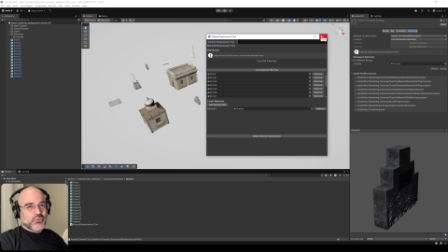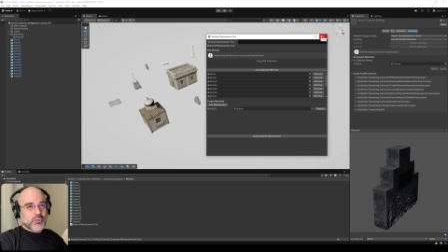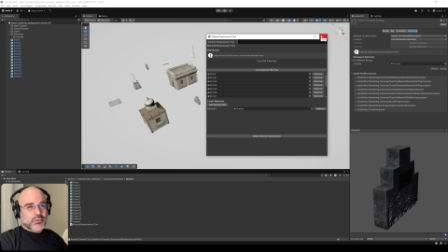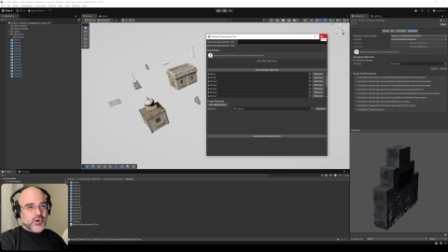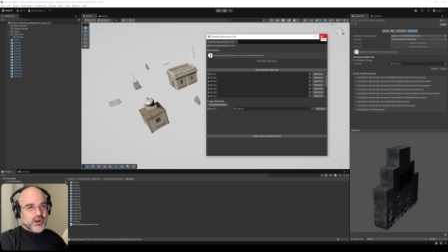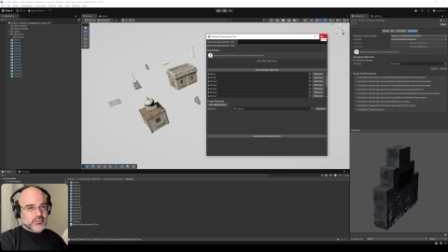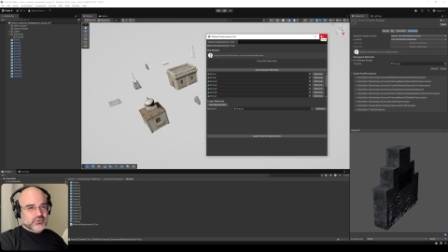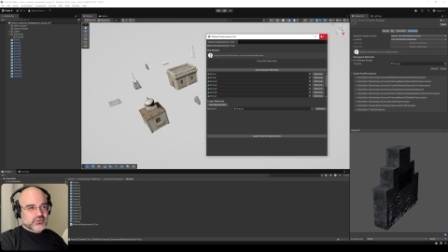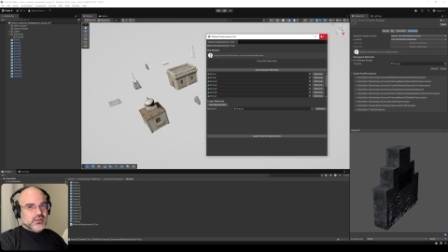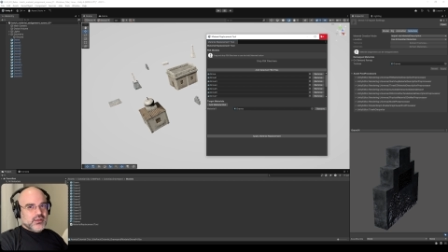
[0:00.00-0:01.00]
four
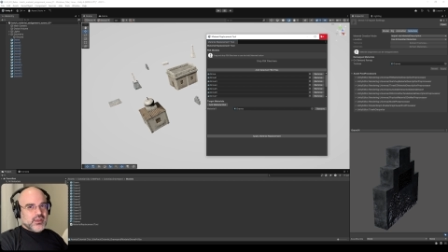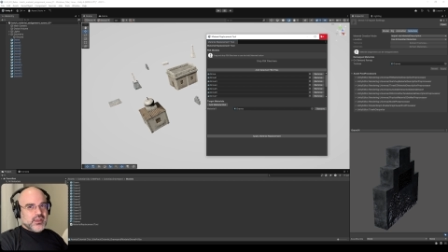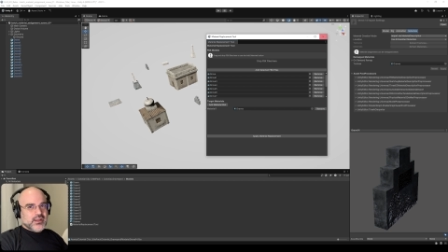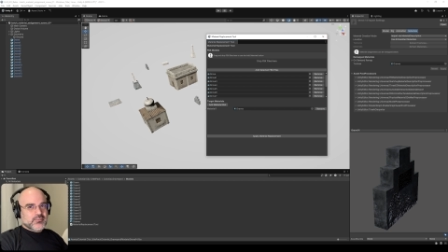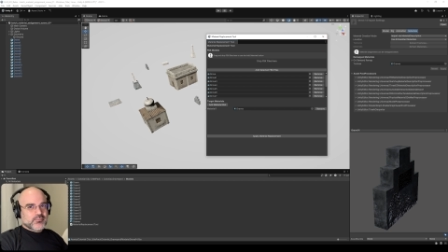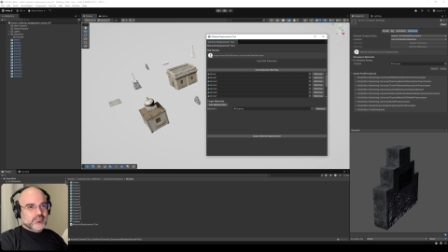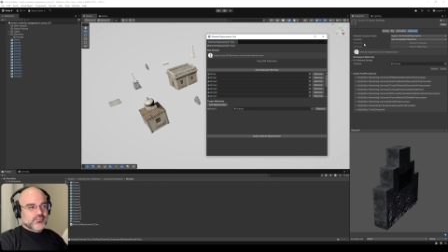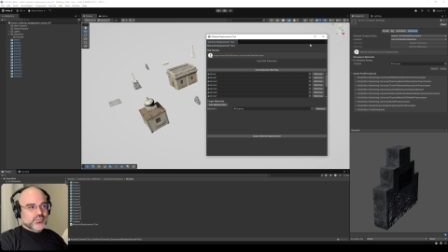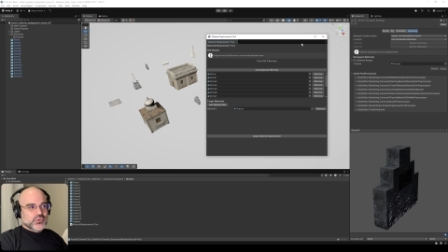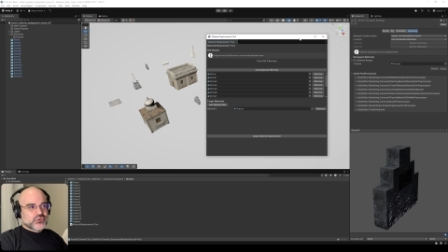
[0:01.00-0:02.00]
prompts and
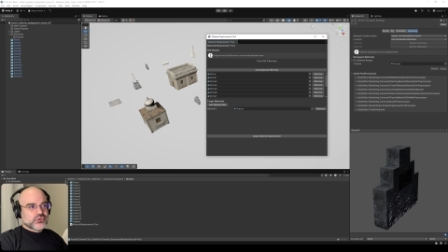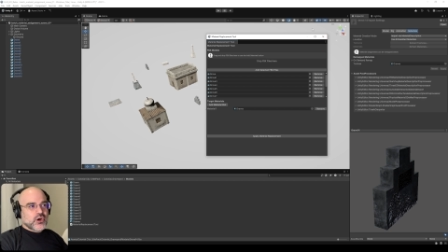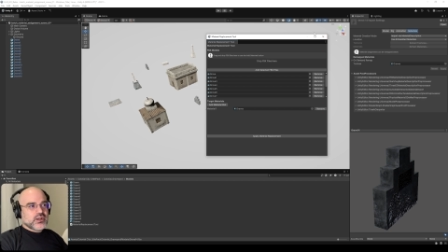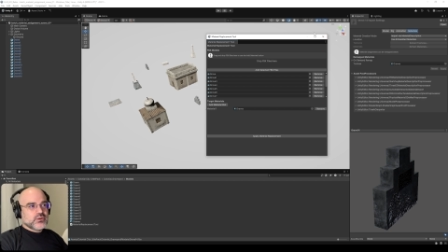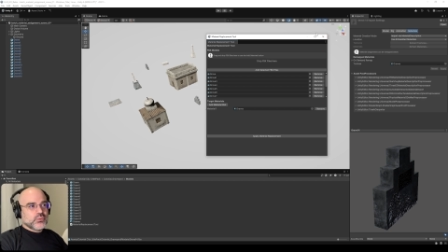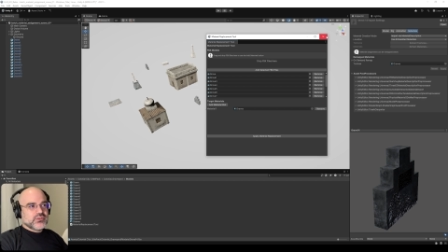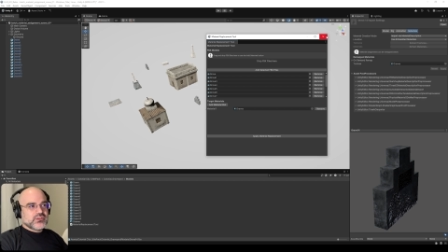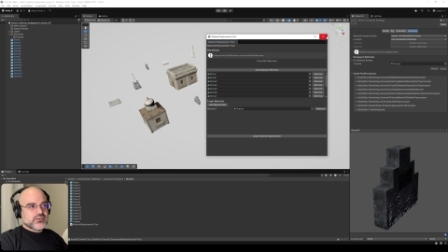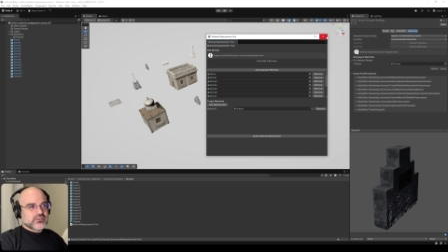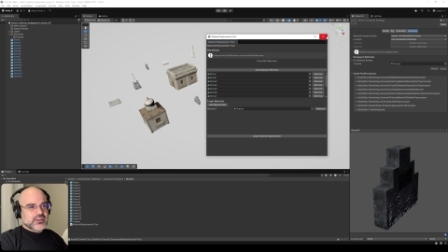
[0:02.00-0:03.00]
starting with
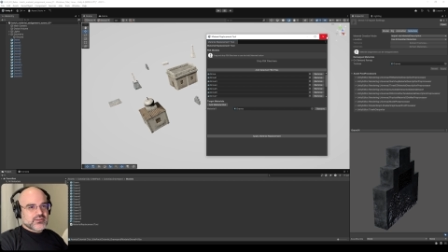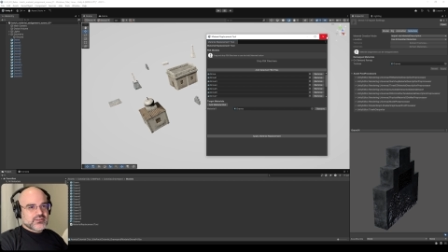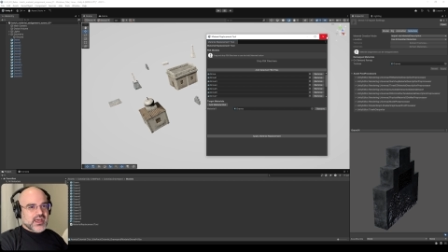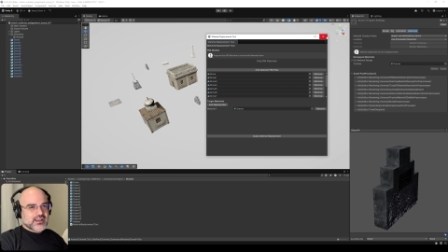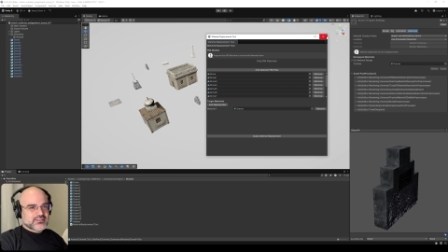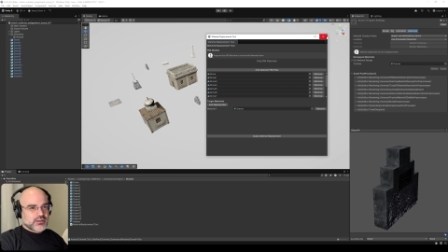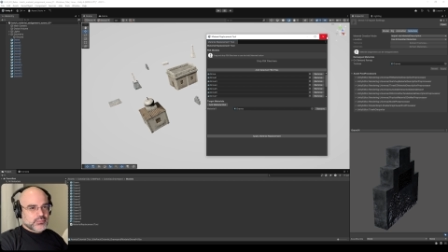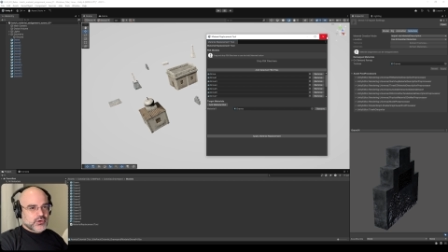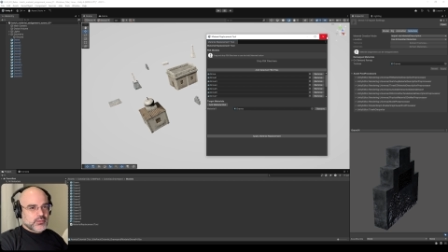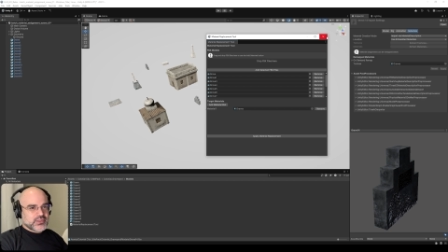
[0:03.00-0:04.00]
this exact same
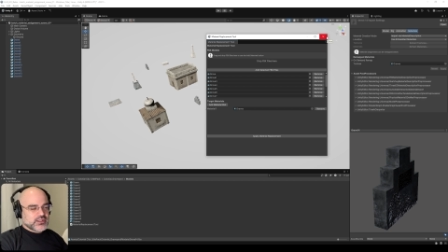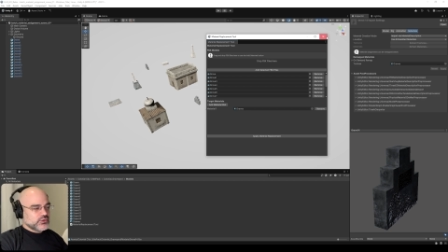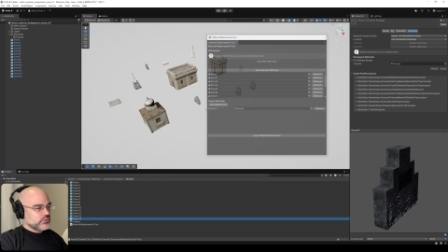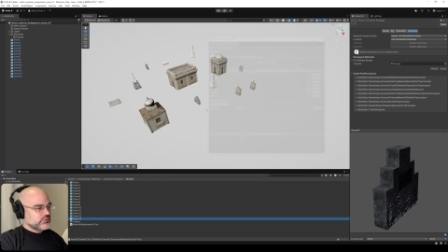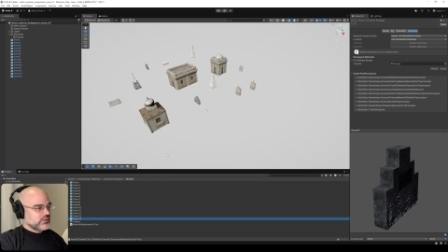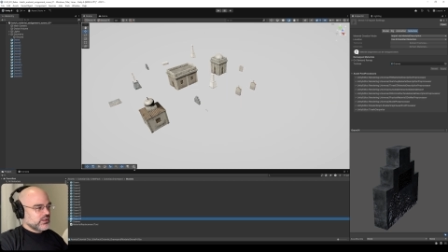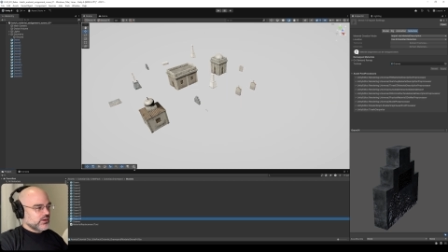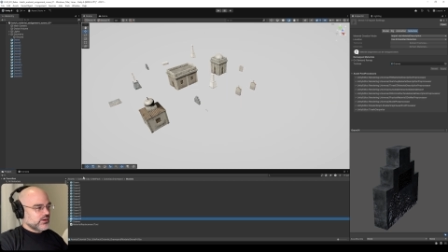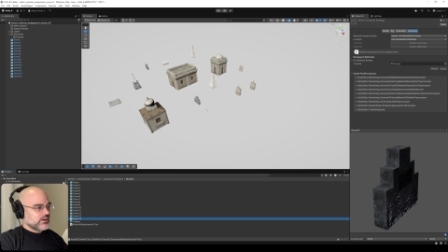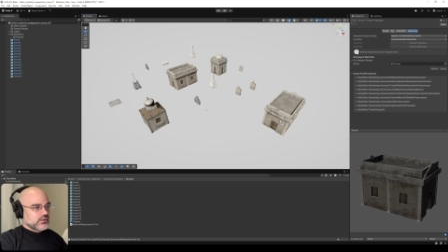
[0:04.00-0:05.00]
prompt I used
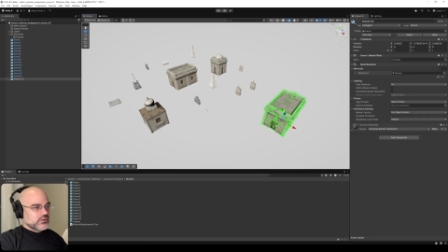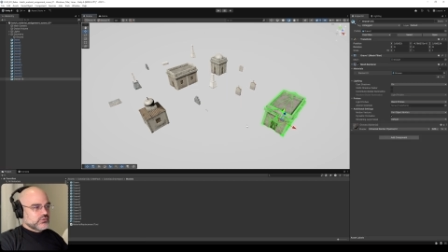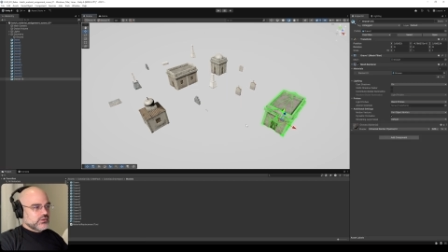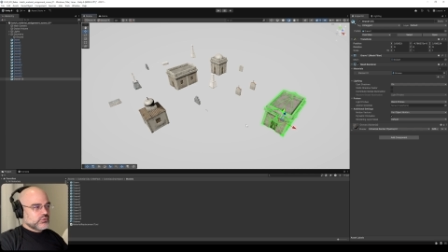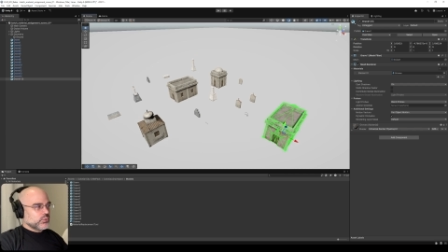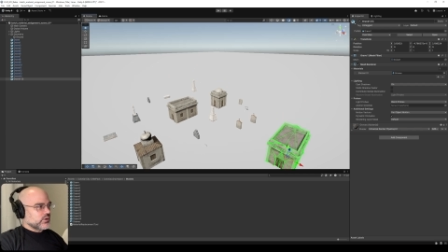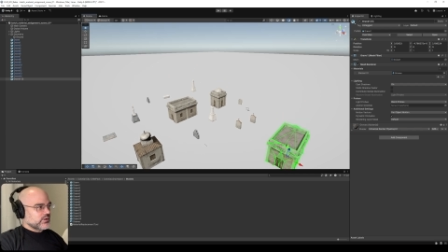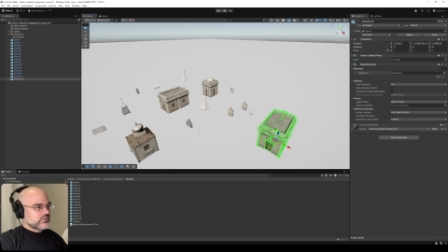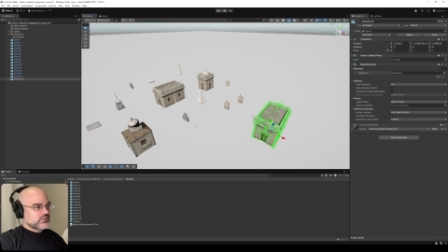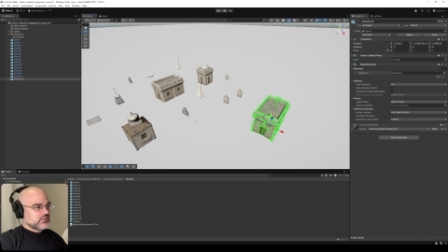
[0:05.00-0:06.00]
here. So this
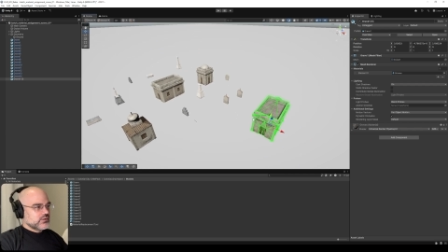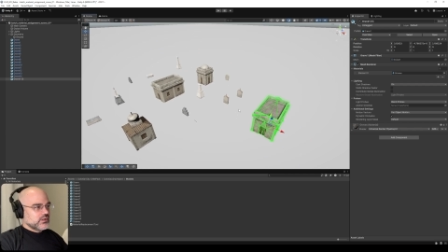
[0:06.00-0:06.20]
works.